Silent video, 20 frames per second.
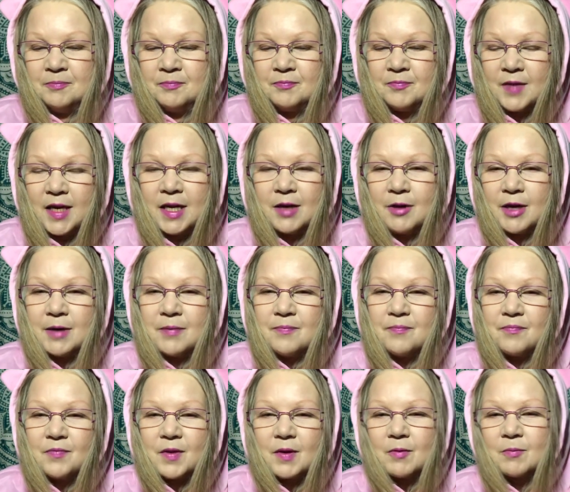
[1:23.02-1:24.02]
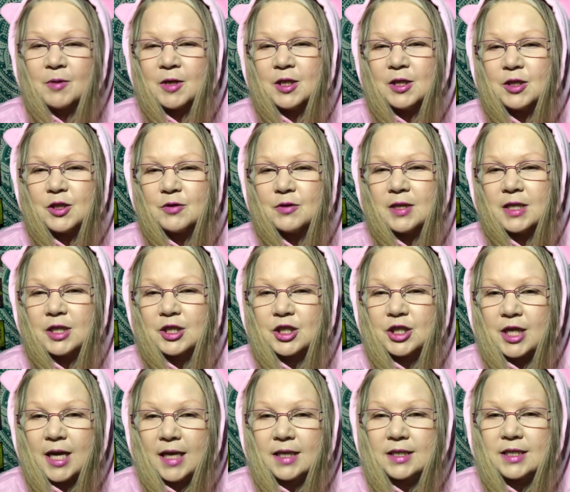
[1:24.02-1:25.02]
Anyway, I'm going to do an
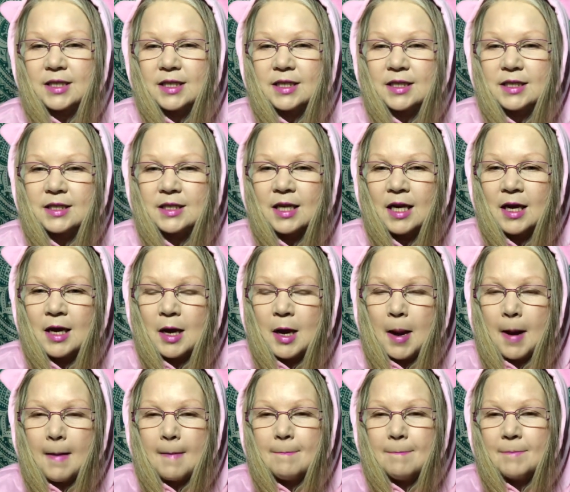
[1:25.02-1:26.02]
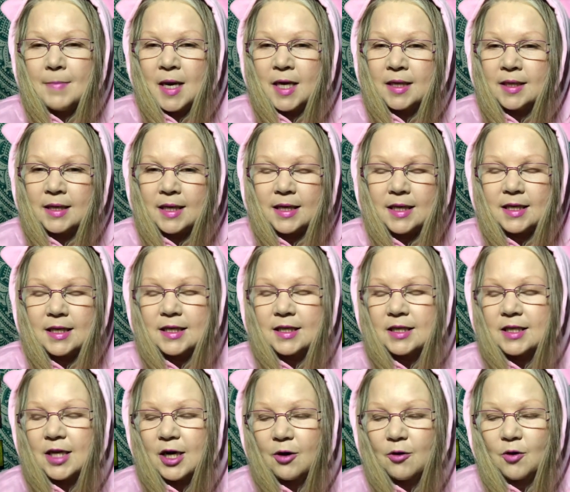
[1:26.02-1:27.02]
enchanted Monday
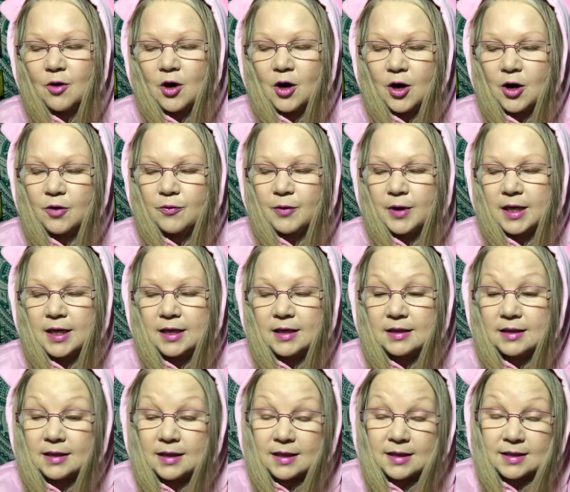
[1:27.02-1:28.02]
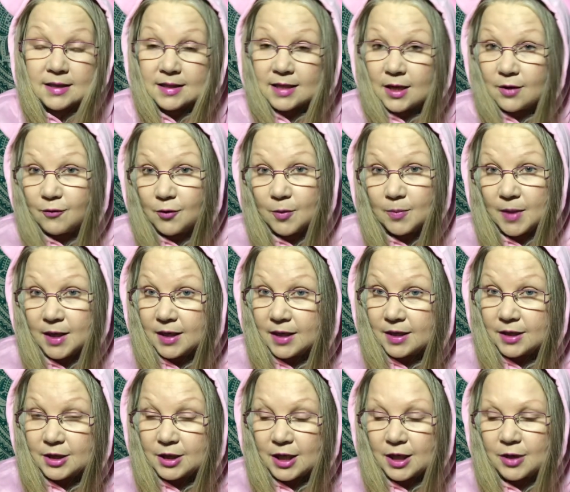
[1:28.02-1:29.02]
tarot card reading. Did I say for
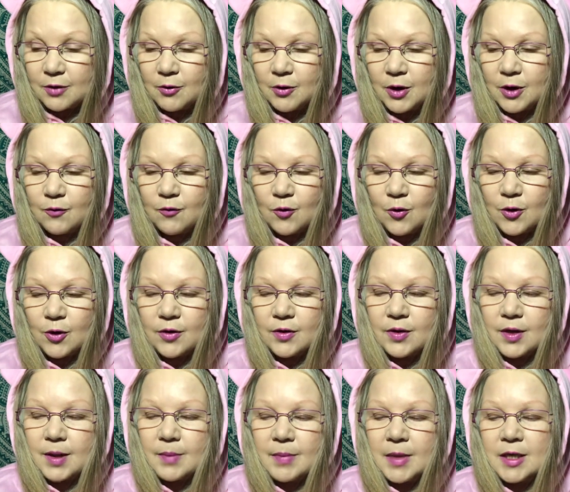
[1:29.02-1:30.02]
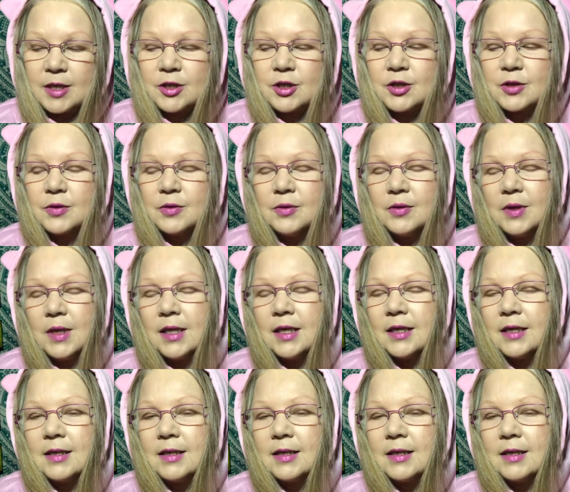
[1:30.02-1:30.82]
Monday, January 4th? I meant to.